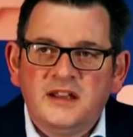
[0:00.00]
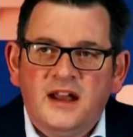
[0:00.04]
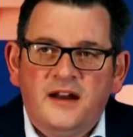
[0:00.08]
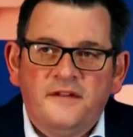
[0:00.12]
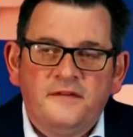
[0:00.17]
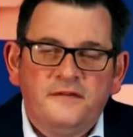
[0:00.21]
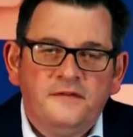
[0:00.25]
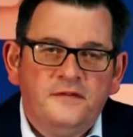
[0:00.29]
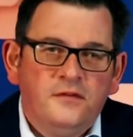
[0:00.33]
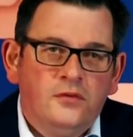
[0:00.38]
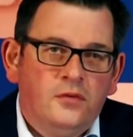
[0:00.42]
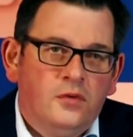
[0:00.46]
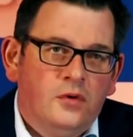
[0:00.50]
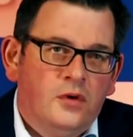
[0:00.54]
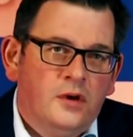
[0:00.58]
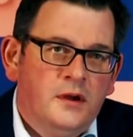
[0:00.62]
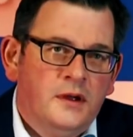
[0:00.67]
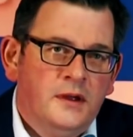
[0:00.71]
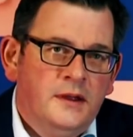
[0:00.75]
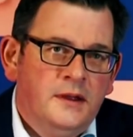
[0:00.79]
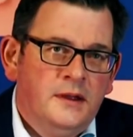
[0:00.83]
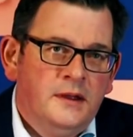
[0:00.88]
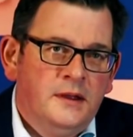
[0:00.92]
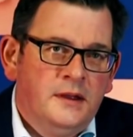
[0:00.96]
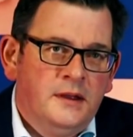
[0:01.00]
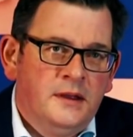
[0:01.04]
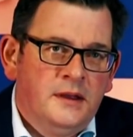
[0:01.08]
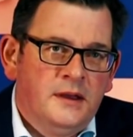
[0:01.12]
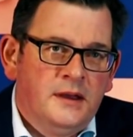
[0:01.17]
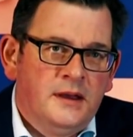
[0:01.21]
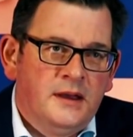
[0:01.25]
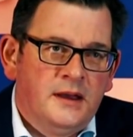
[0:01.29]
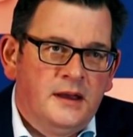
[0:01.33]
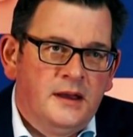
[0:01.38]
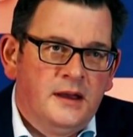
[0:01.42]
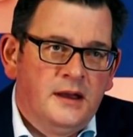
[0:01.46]
tough for
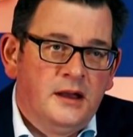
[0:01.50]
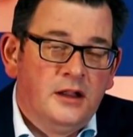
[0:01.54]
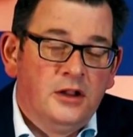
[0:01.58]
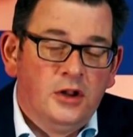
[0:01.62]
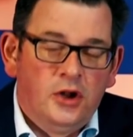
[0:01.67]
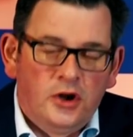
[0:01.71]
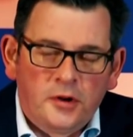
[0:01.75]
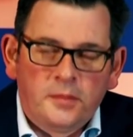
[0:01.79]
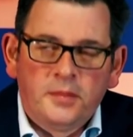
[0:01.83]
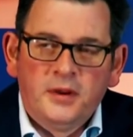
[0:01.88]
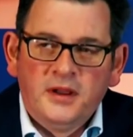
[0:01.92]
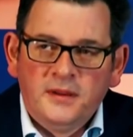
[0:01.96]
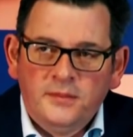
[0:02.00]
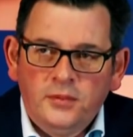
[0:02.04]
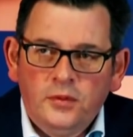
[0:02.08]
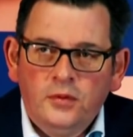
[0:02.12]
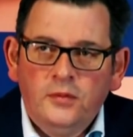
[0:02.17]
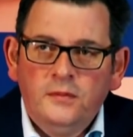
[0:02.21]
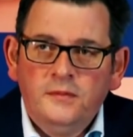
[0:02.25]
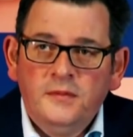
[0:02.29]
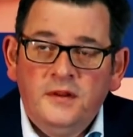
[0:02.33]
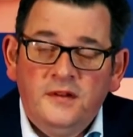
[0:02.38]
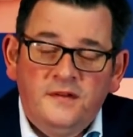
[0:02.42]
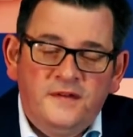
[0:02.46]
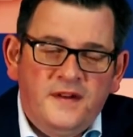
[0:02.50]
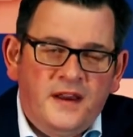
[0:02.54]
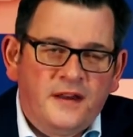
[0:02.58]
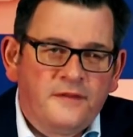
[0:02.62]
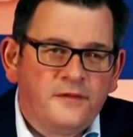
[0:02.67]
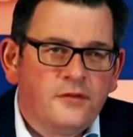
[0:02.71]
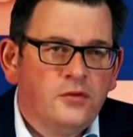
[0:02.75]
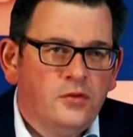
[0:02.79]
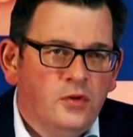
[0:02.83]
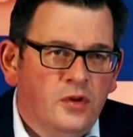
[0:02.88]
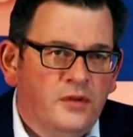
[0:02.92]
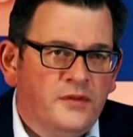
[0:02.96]
uh, a lot of people, in fact,
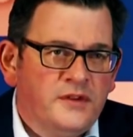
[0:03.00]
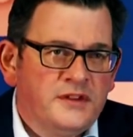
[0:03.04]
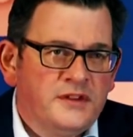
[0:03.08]
for all